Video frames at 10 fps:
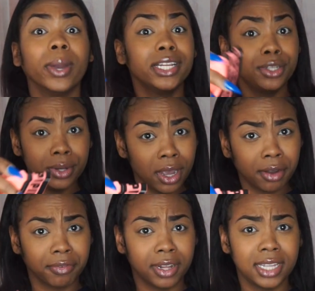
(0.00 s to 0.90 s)
way too
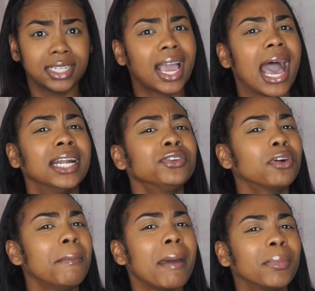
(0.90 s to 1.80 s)
young for this. Like, I don't
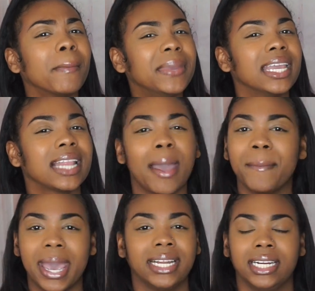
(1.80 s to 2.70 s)
remember being
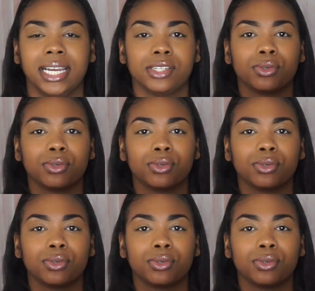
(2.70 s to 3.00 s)
that bad in high